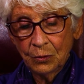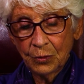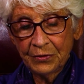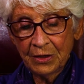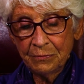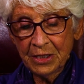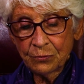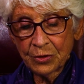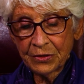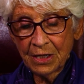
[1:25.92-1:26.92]
when they
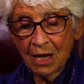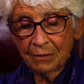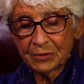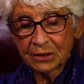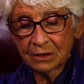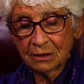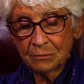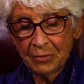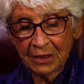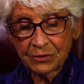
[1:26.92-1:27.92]
meet with an
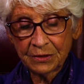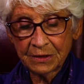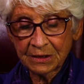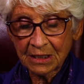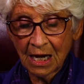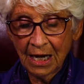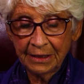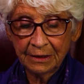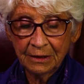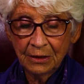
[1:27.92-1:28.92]
obstacle, mount to the
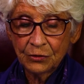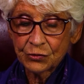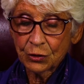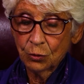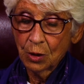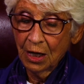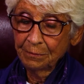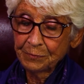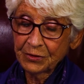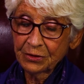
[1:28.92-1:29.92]
sky, so
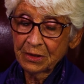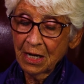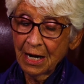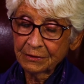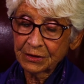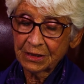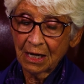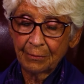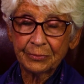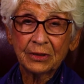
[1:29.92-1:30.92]
up to the
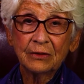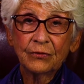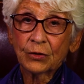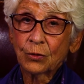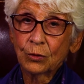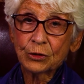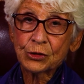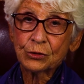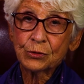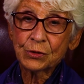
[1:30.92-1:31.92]
housetop the
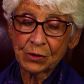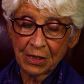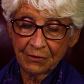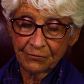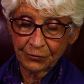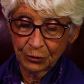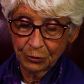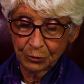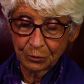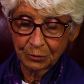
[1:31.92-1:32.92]
coursers they
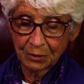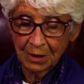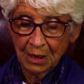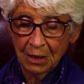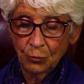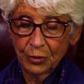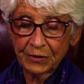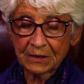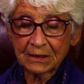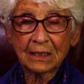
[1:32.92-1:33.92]
flew,
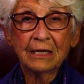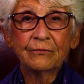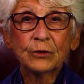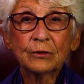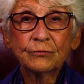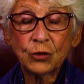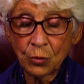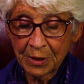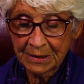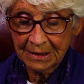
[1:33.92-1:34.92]
with a sleigh full of
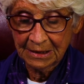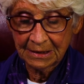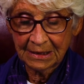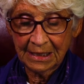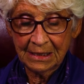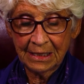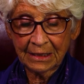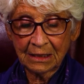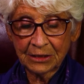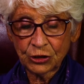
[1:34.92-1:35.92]
toys and St.
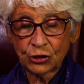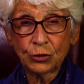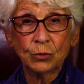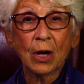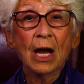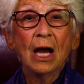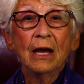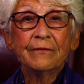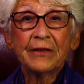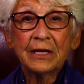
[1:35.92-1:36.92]
Nicholas too.
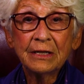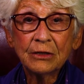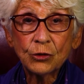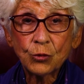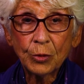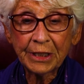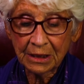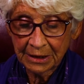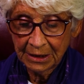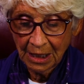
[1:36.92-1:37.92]
And then in a
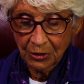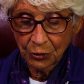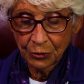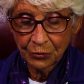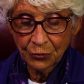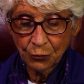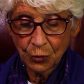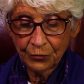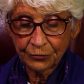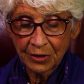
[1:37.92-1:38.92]
twinkling I heard on the
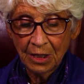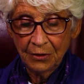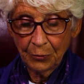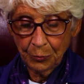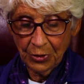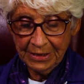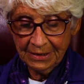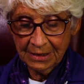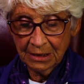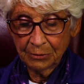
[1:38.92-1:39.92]
roof the
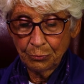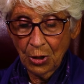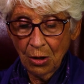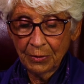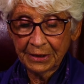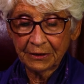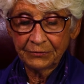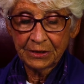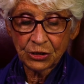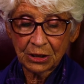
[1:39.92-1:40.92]
prancing and pawing
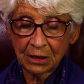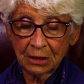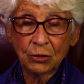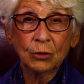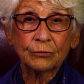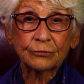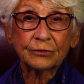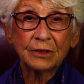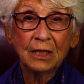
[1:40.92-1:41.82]
of each little hoof.